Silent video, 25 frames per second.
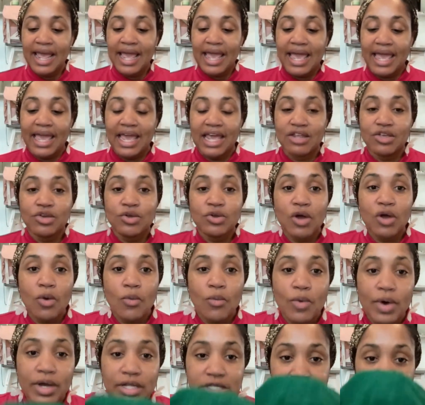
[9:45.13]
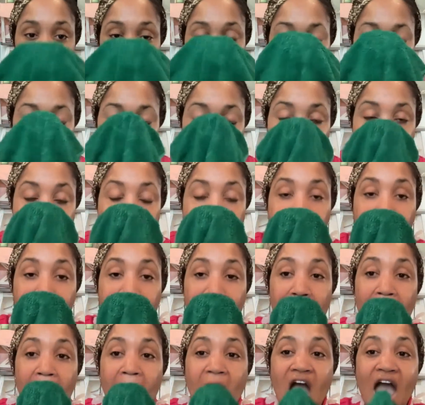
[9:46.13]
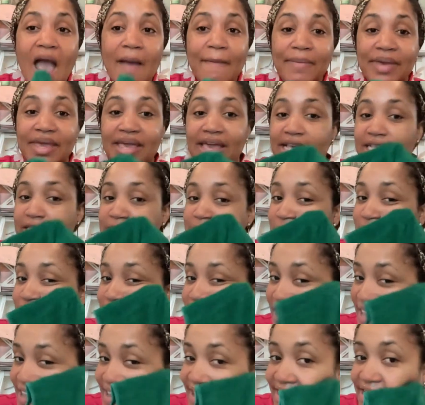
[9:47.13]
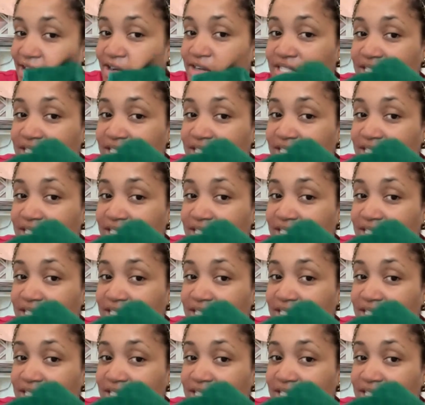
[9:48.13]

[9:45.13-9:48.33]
and you don't want to be exfoliating your